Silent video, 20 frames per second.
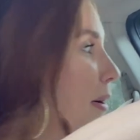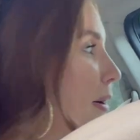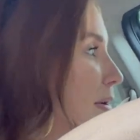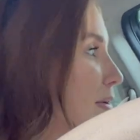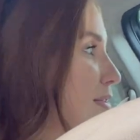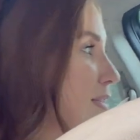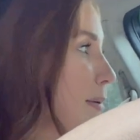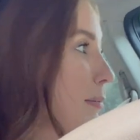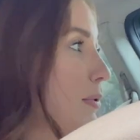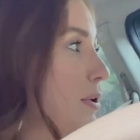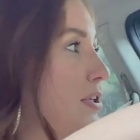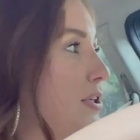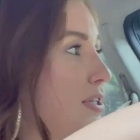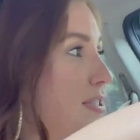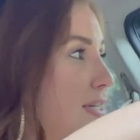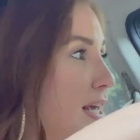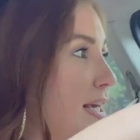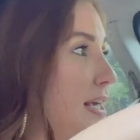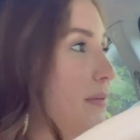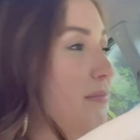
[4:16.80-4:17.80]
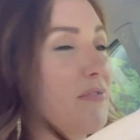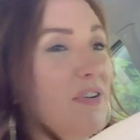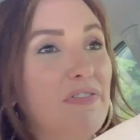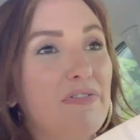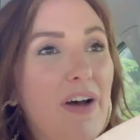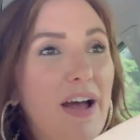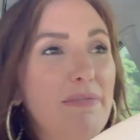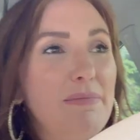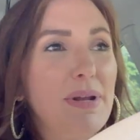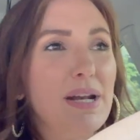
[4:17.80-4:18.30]
Someone could take him for
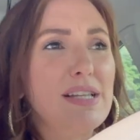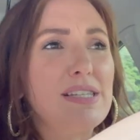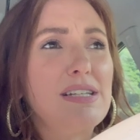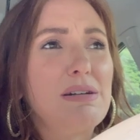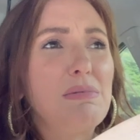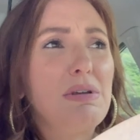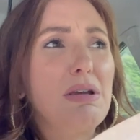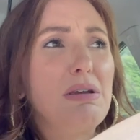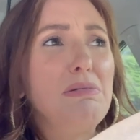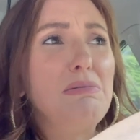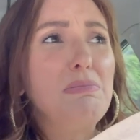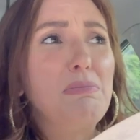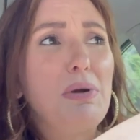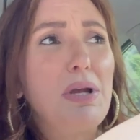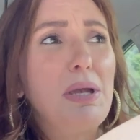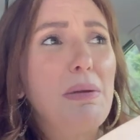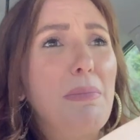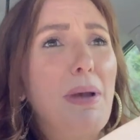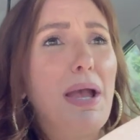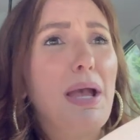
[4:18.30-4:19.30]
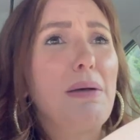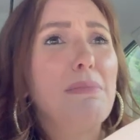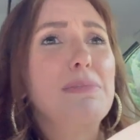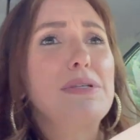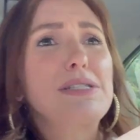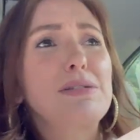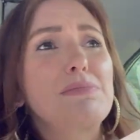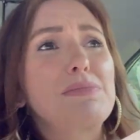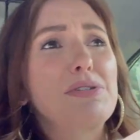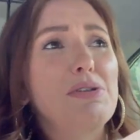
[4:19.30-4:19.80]
5 minutes, and I'm like, I'm gonna bring him back. I
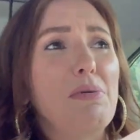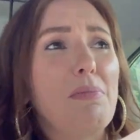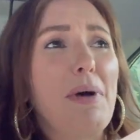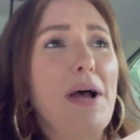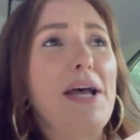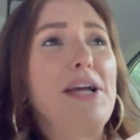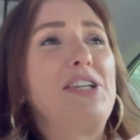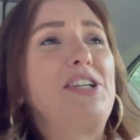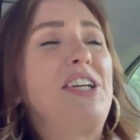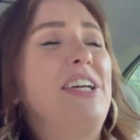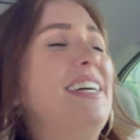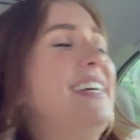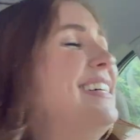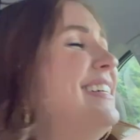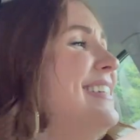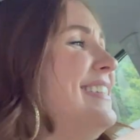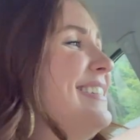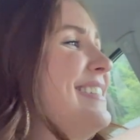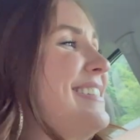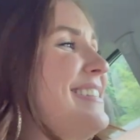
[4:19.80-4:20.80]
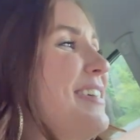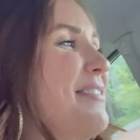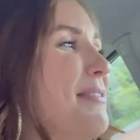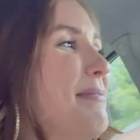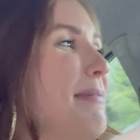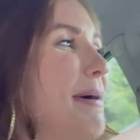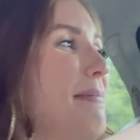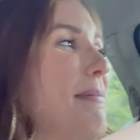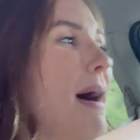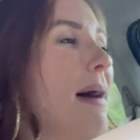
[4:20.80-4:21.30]
miss him so much. So when
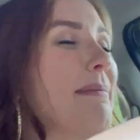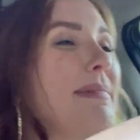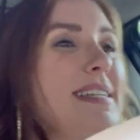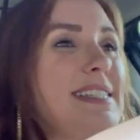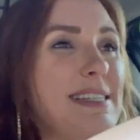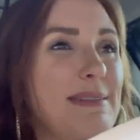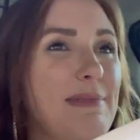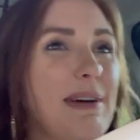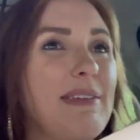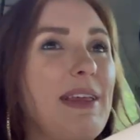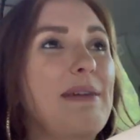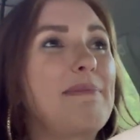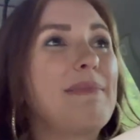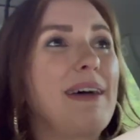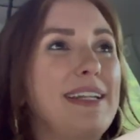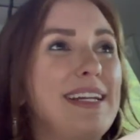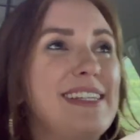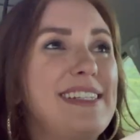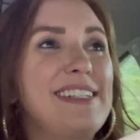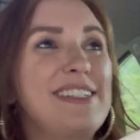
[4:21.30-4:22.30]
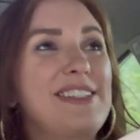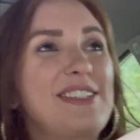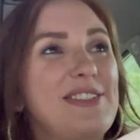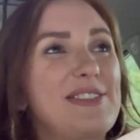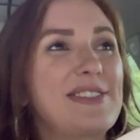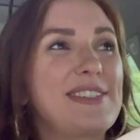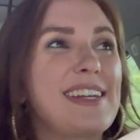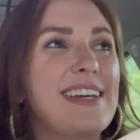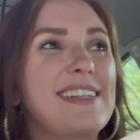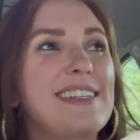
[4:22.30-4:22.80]
my mom gets him on like Mondays and
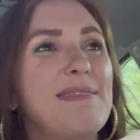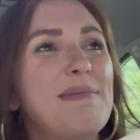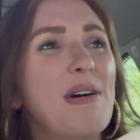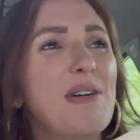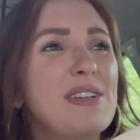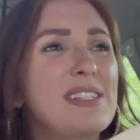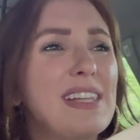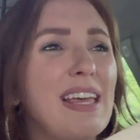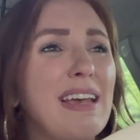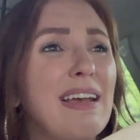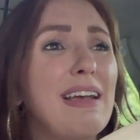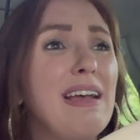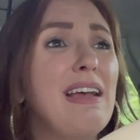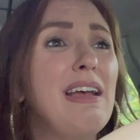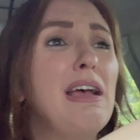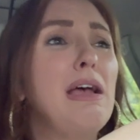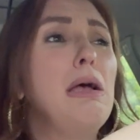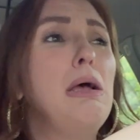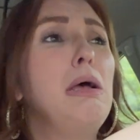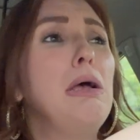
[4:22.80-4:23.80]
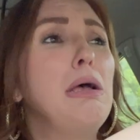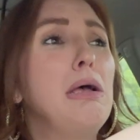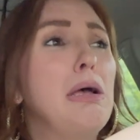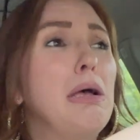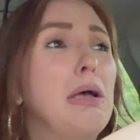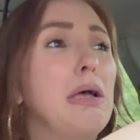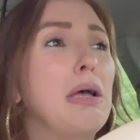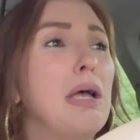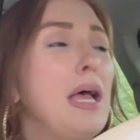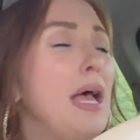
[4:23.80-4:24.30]
Tuesdays, I'm always like,
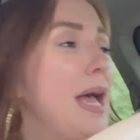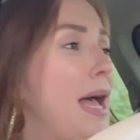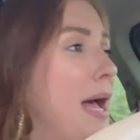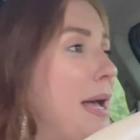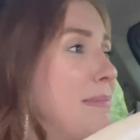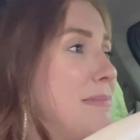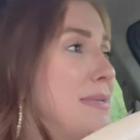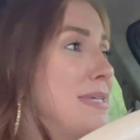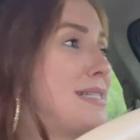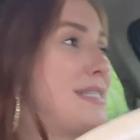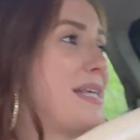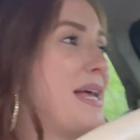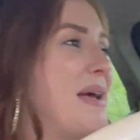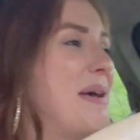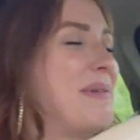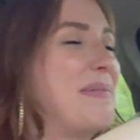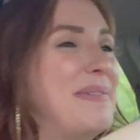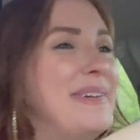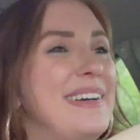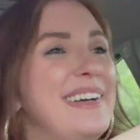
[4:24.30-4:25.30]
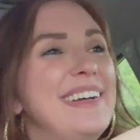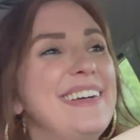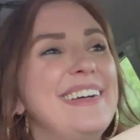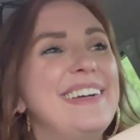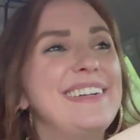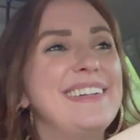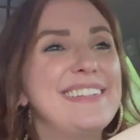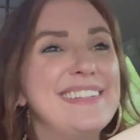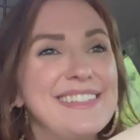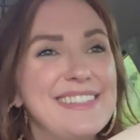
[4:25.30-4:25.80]
I miss him.
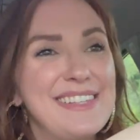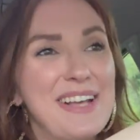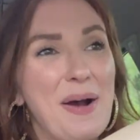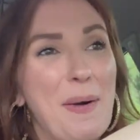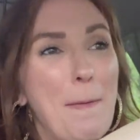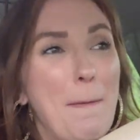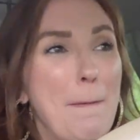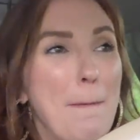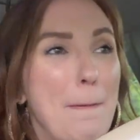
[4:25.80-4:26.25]
So